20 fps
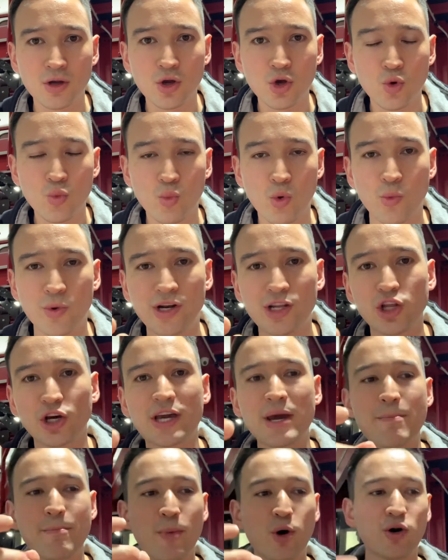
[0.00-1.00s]
When we look
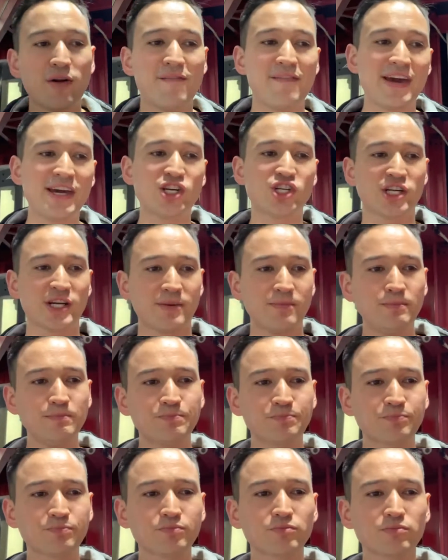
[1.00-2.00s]
at motivation,
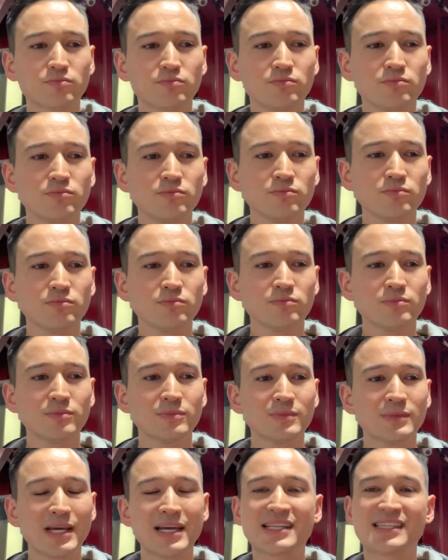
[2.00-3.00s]

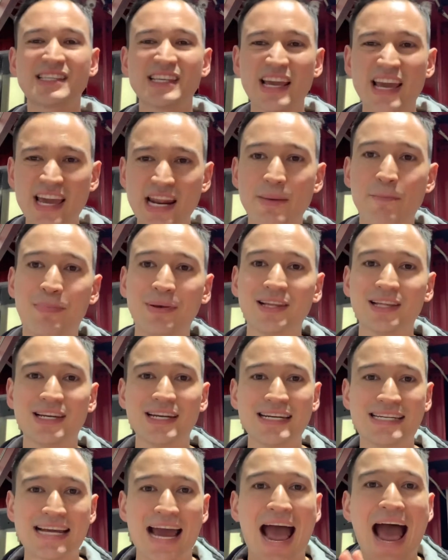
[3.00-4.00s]
it's the inability
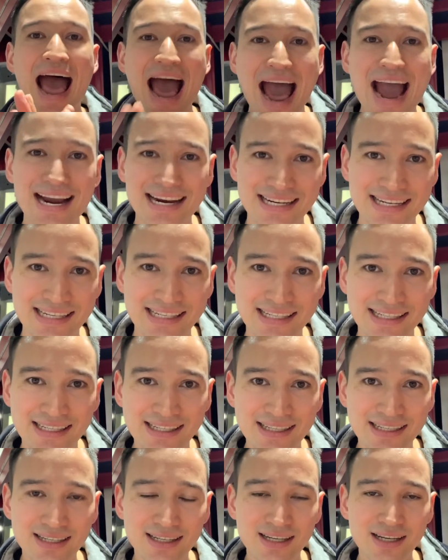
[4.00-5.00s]
to act
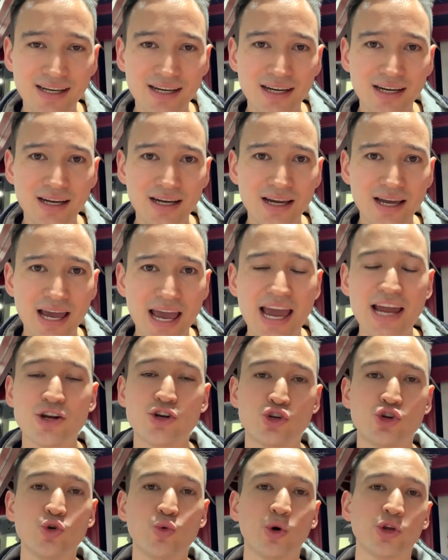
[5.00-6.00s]
and
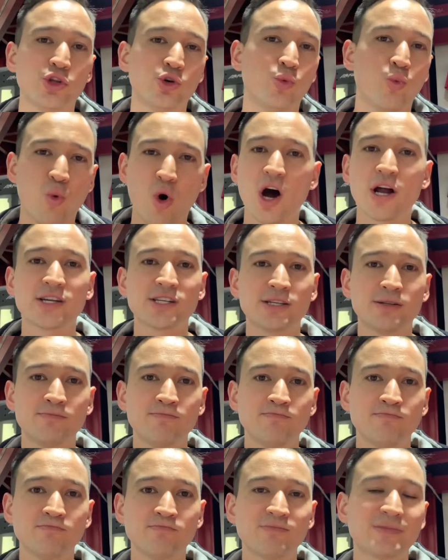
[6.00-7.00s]
do what you want.
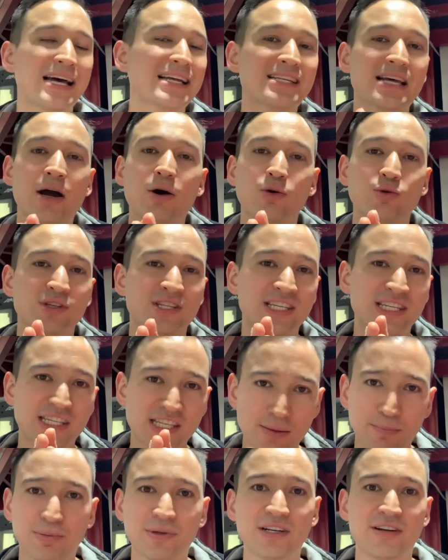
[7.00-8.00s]
That's how I would
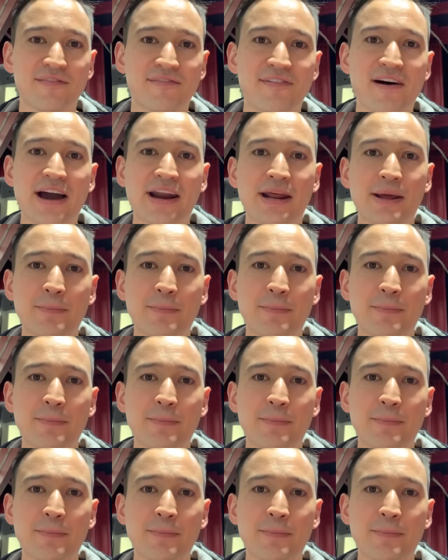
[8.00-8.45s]
simply define it.